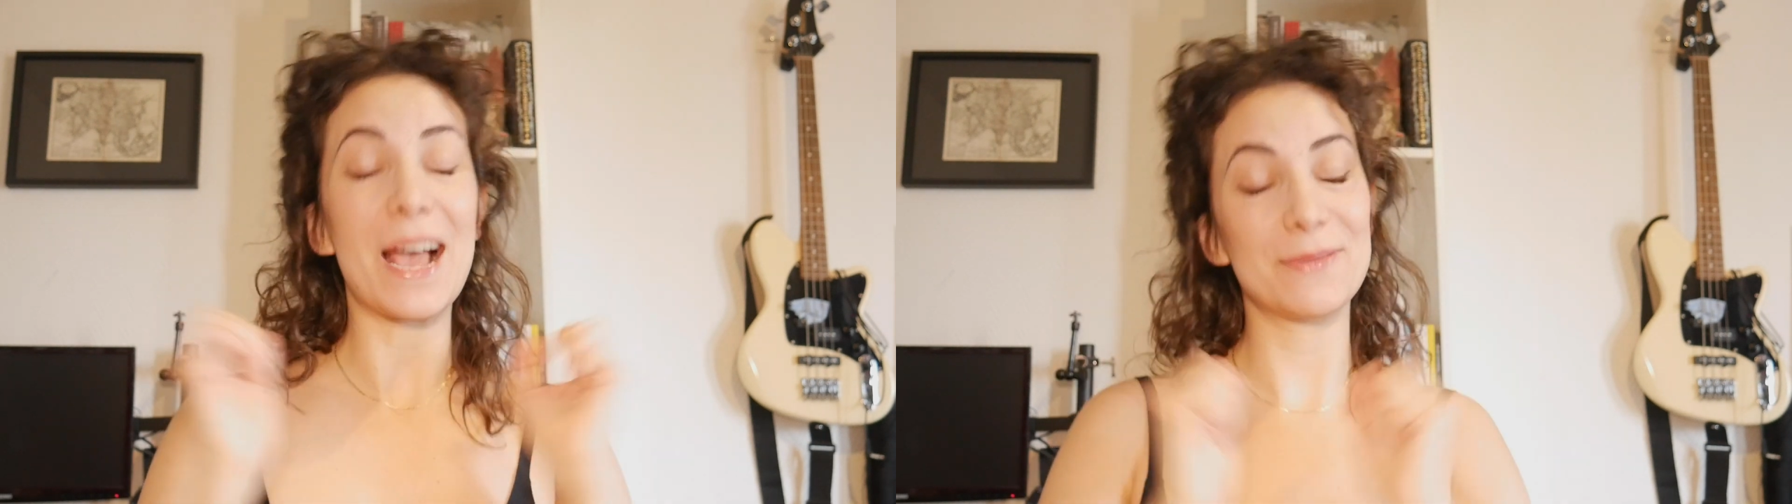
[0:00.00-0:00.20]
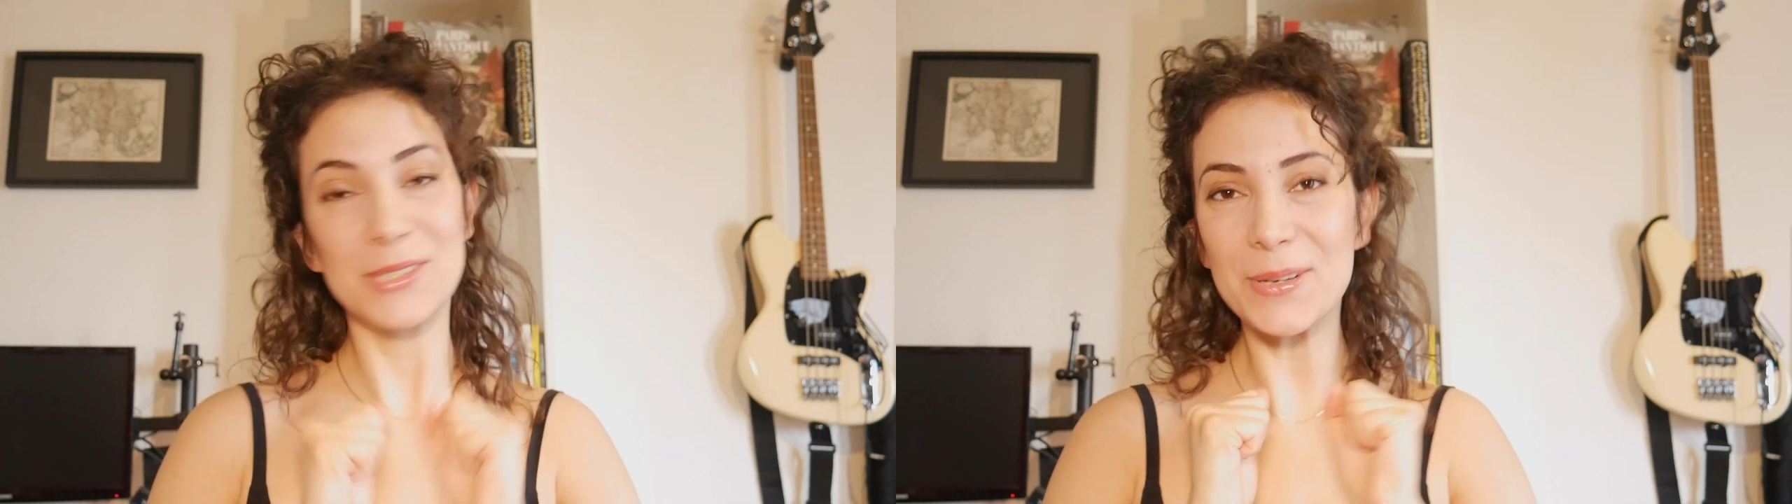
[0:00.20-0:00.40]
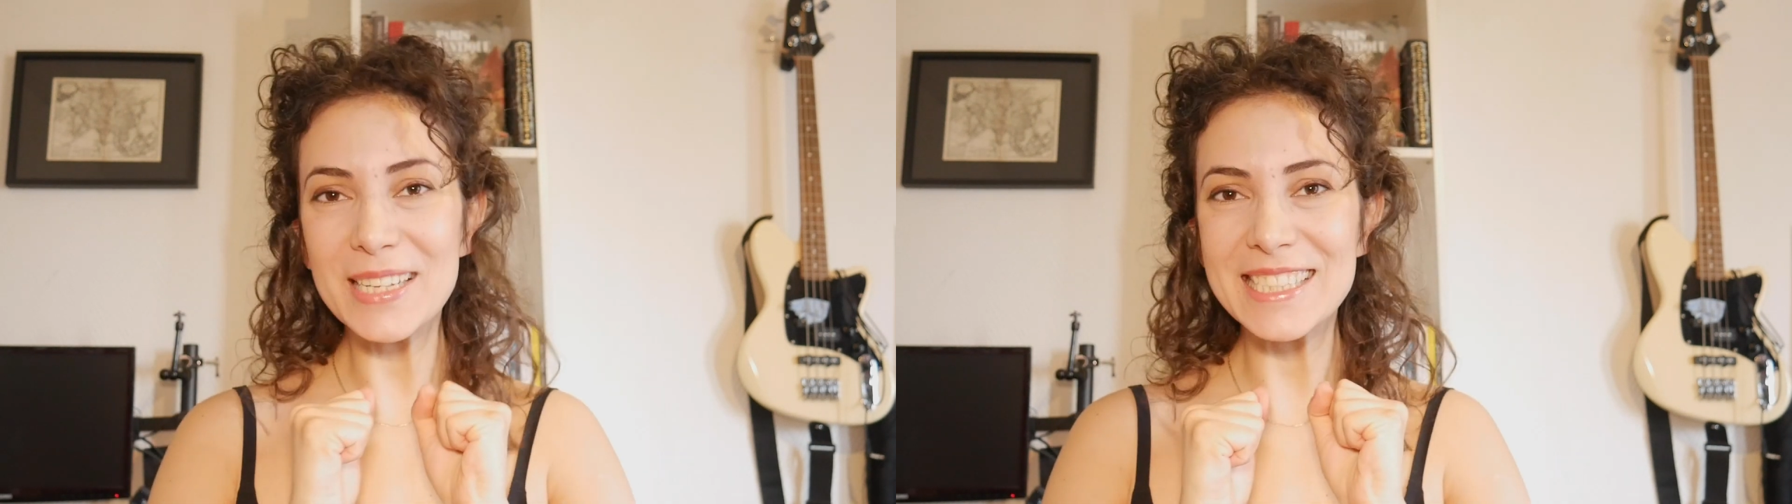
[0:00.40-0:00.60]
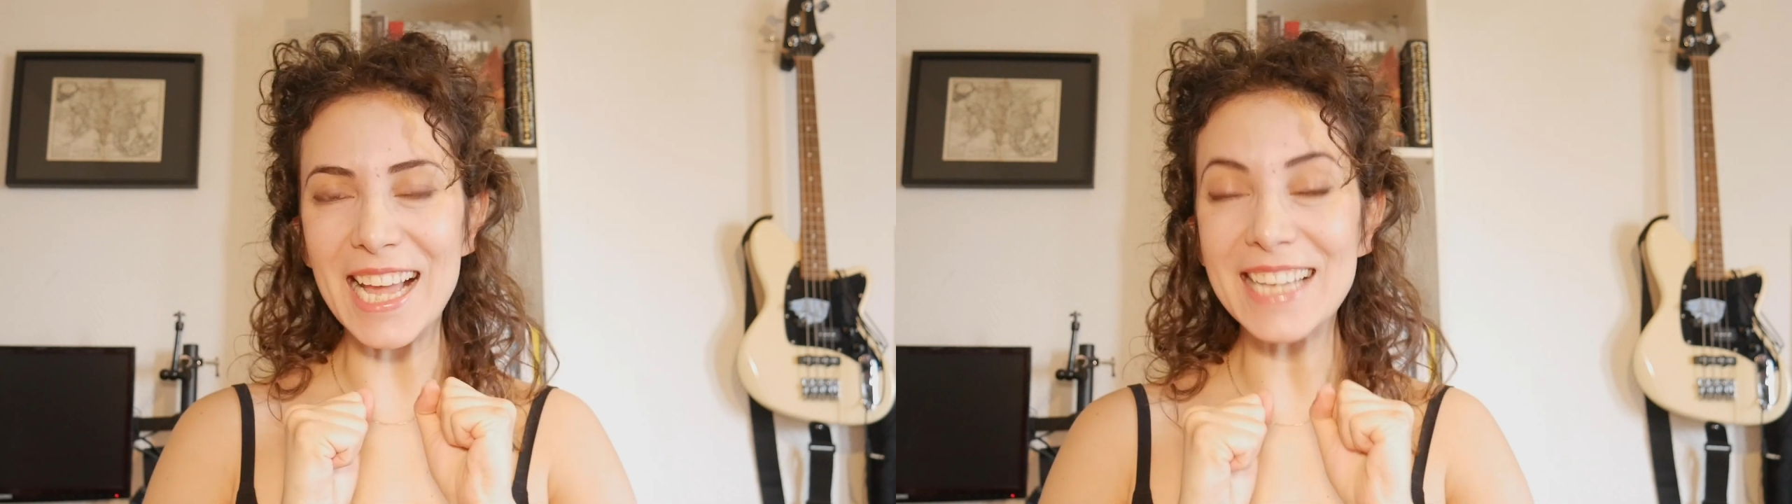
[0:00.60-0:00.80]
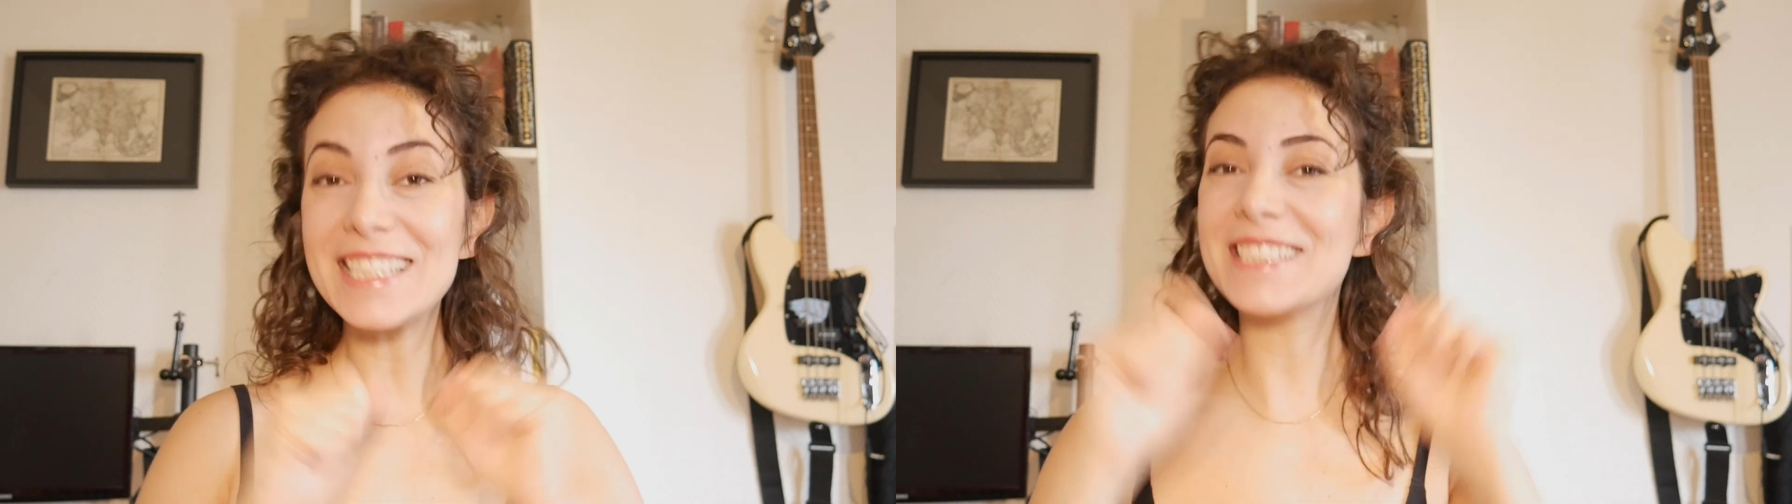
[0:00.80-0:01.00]
I'm so
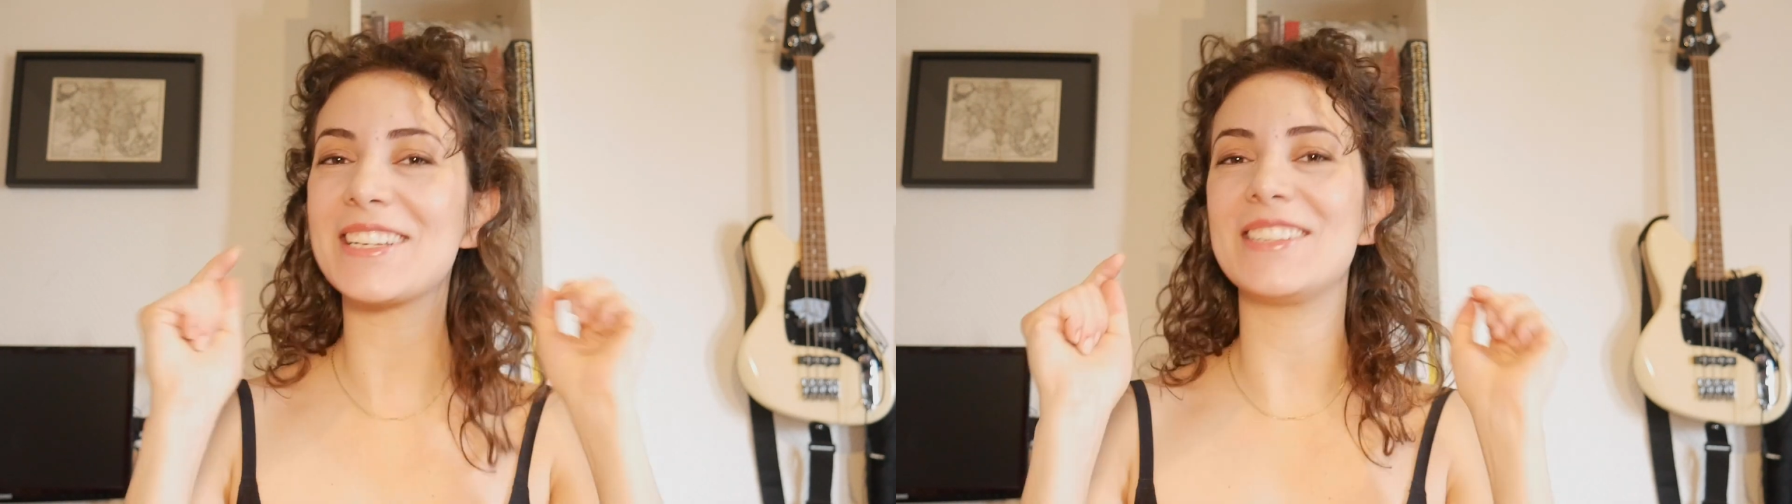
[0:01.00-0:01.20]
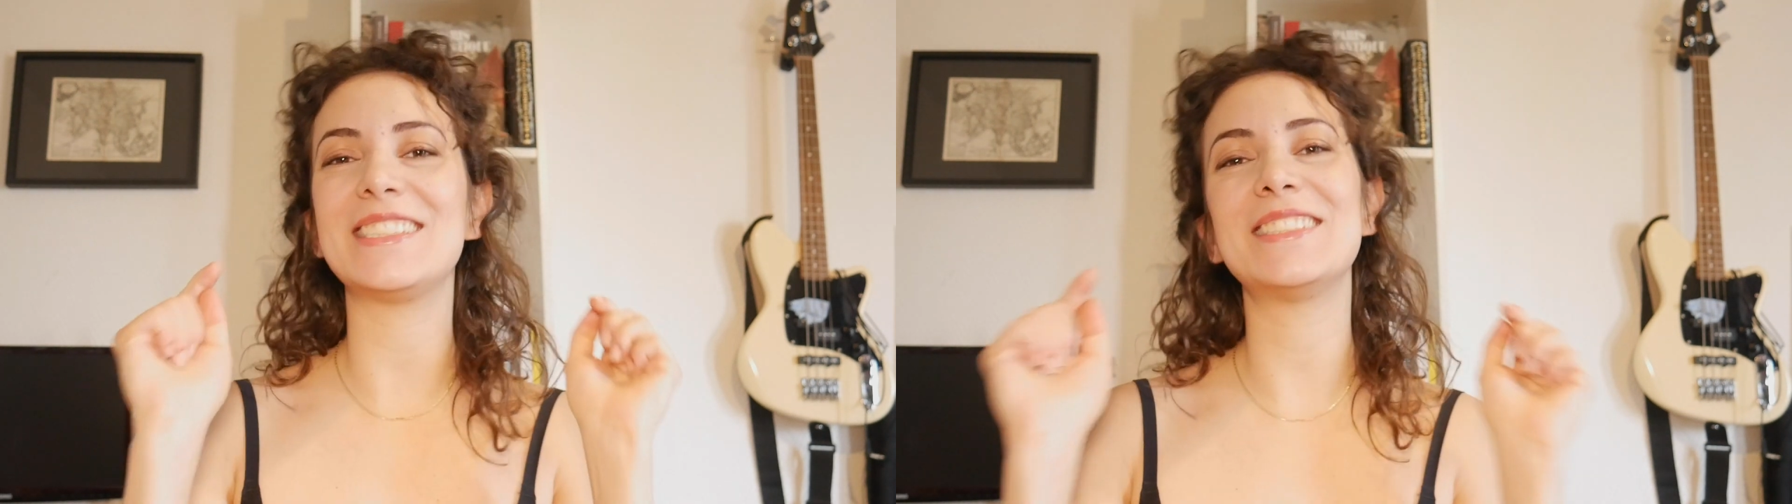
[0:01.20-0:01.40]
excited because